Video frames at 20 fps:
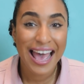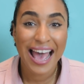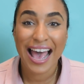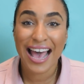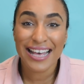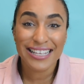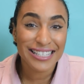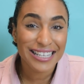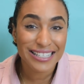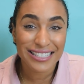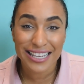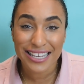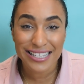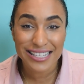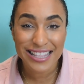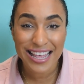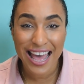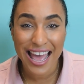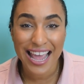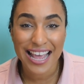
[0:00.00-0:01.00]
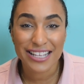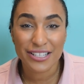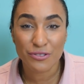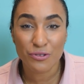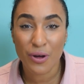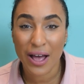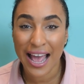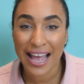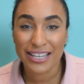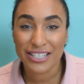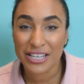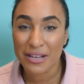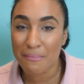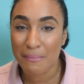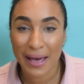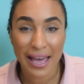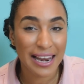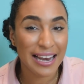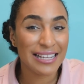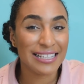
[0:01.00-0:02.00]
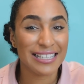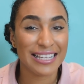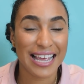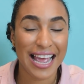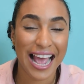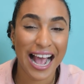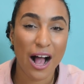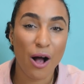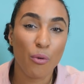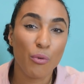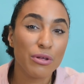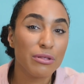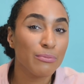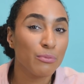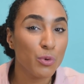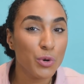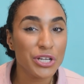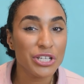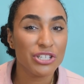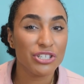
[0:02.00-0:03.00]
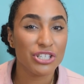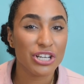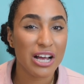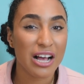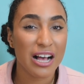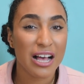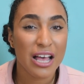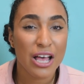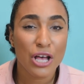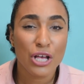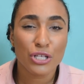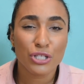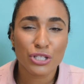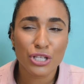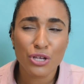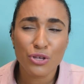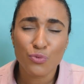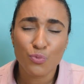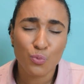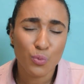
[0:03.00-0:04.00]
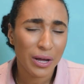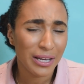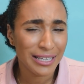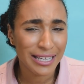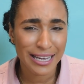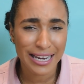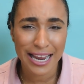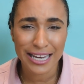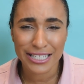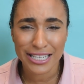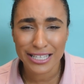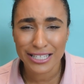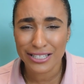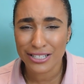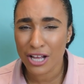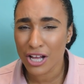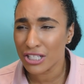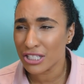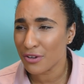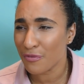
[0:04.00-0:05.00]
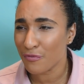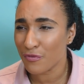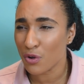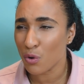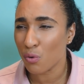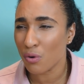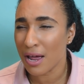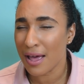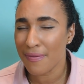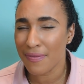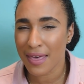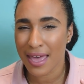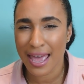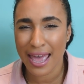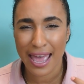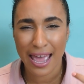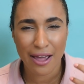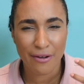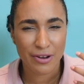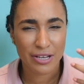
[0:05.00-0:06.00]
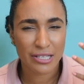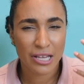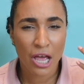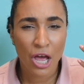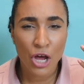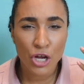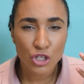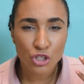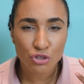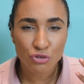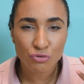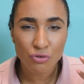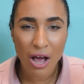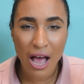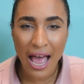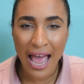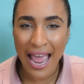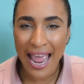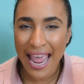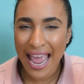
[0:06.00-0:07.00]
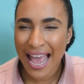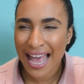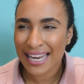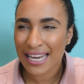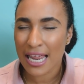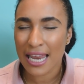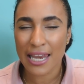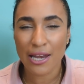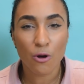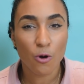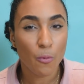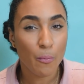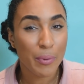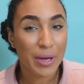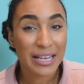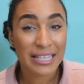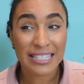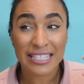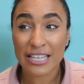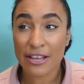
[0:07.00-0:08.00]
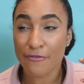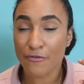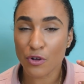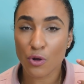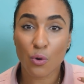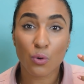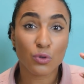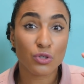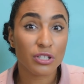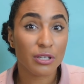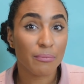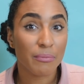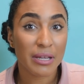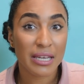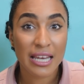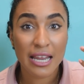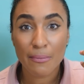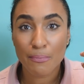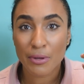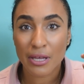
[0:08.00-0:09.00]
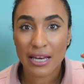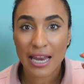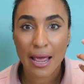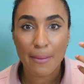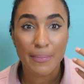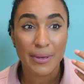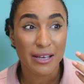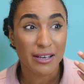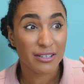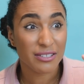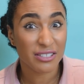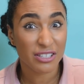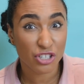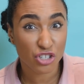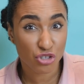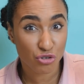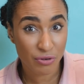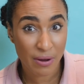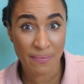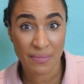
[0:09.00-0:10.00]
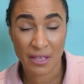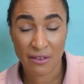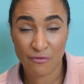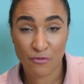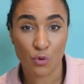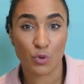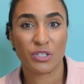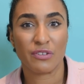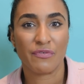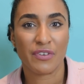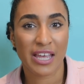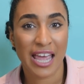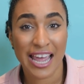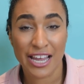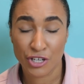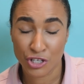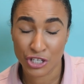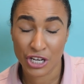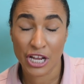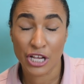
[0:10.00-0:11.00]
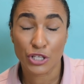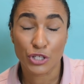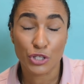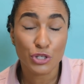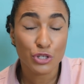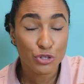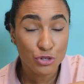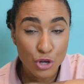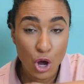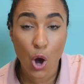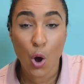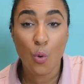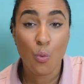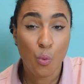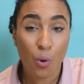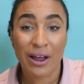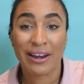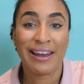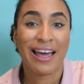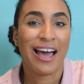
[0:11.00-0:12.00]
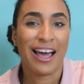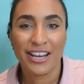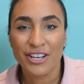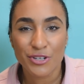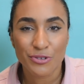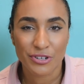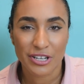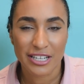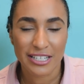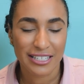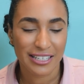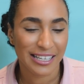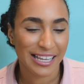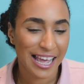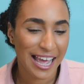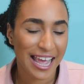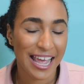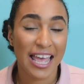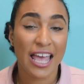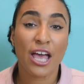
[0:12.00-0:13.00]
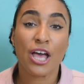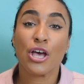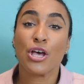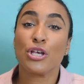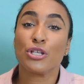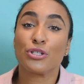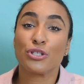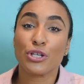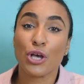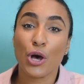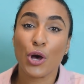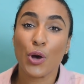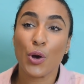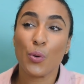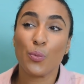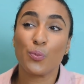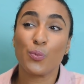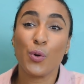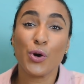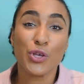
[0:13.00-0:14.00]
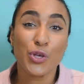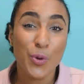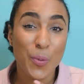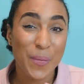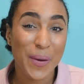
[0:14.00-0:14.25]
as it does that, it's not actually balancing out with moisture. So one can actually start to feel like their hair is dry and a little bit difficult to manipulate because the strength and fortification is so 100, okay? So what you